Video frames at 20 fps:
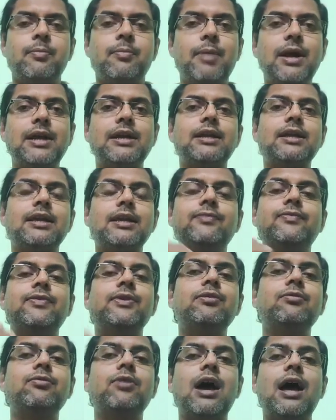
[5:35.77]
But if
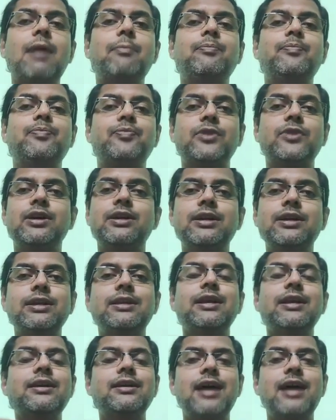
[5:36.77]
you have
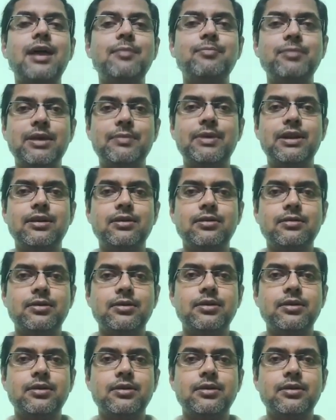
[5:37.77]
written timetable,